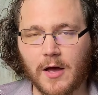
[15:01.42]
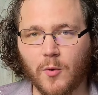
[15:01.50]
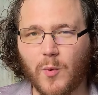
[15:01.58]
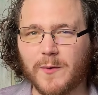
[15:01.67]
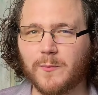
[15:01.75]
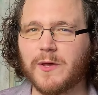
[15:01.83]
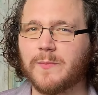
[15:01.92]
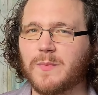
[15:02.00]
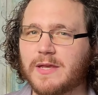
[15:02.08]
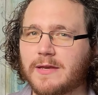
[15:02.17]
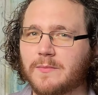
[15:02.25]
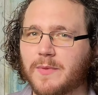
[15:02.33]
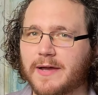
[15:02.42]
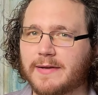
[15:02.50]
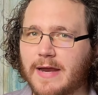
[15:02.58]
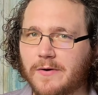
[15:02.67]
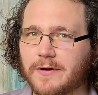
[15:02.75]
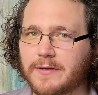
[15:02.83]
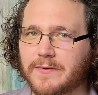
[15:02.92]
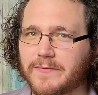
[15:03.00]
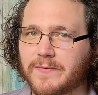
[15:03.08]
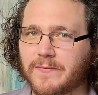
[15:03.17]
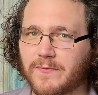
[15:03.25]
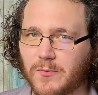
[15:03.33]
What we mean by narrative
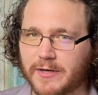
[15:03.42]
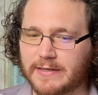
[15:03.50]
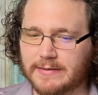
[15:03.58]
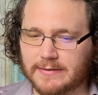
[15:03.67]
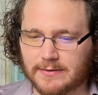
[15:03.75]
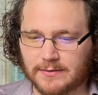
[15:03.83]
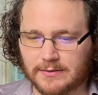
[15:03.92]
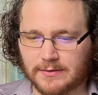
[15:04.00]
voice